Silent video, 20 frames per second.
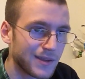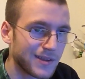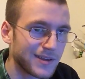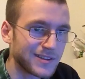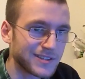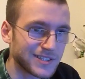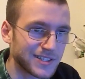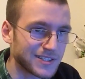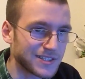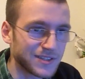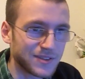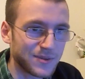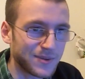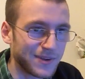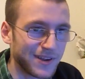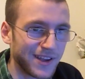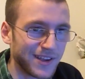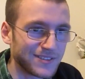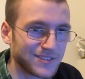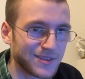63
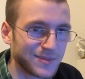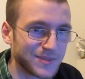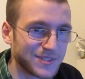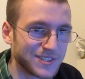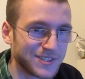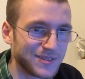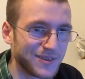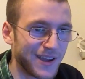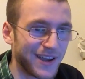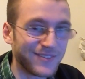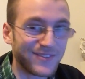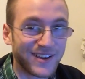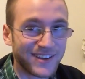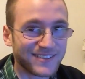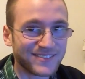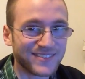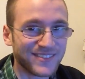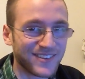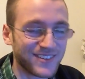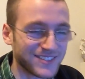knives. How much do you have? I
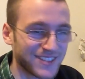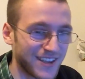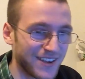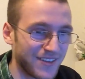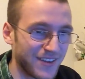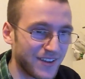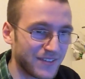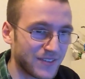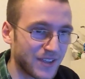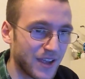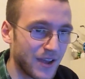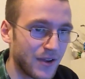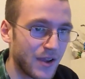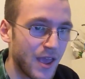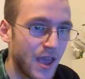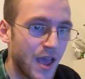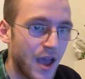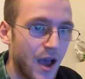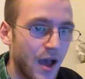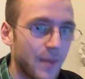lost count. I'll have to count.
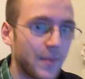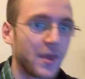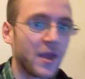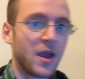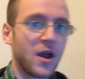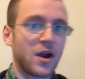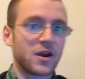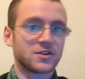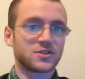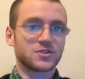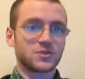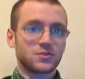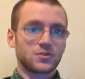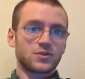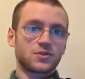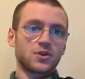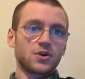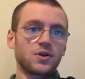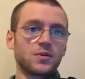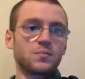All right. So
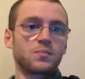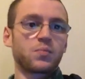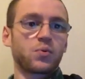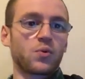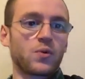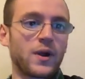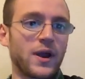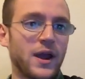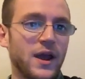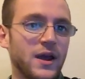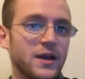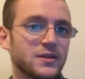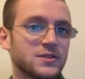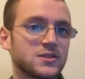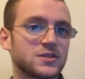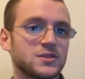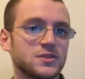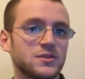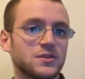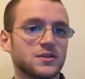good
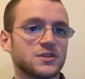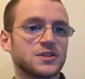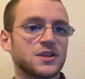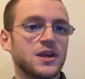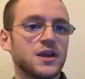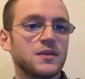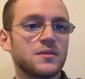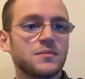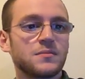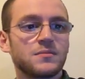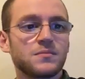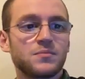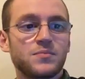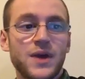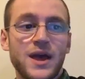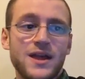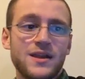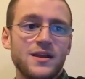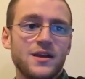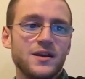brands. You always get
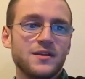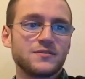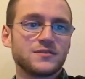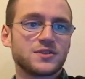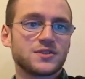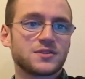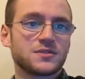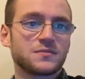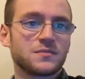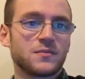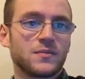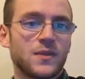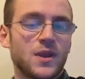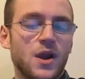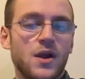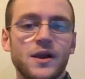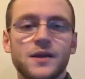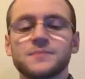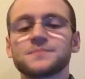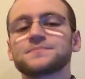bad knives. All
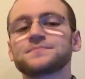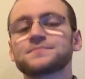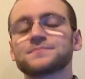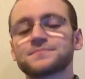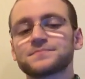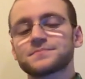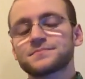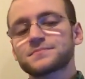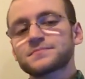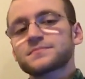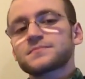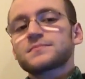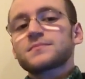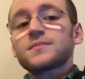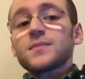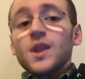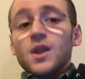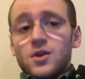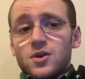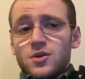right.
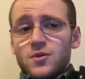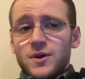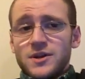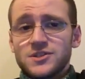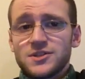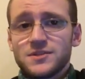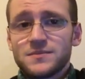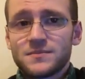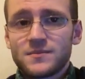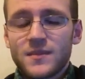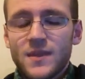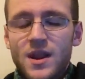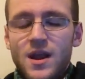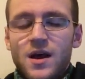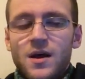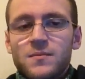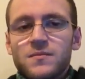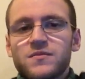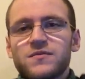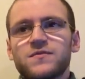Good question.
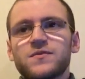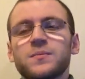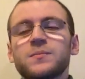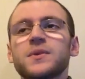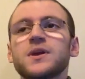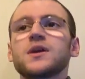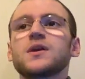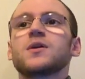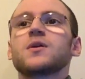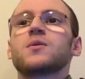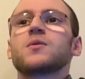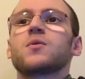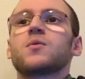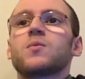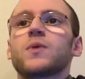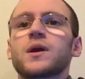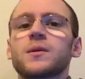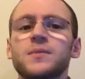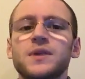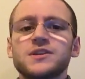For me, a
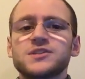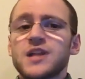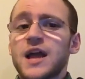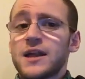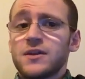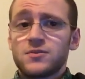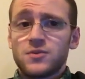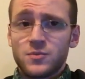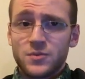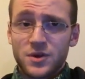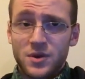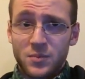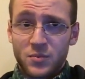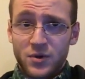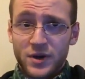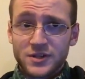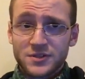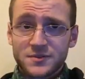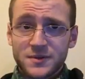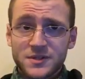recommendation. I don't know what your
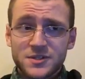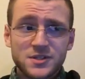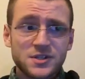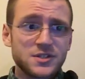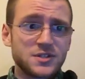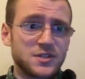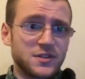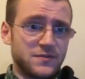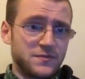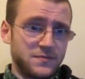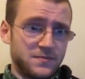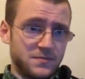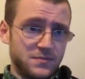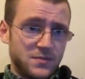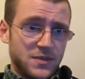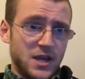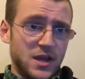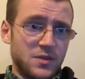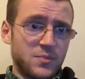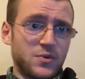price range is. If
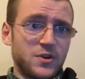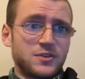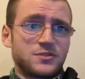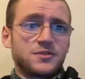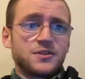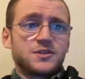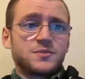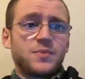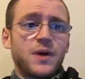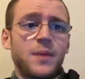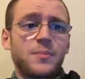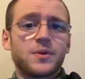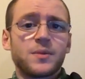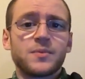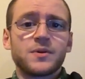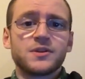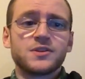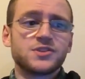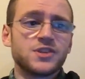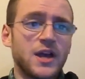you got your price range, pop it up
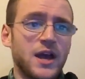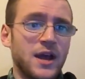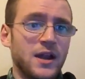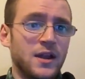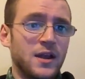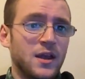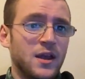on the chat.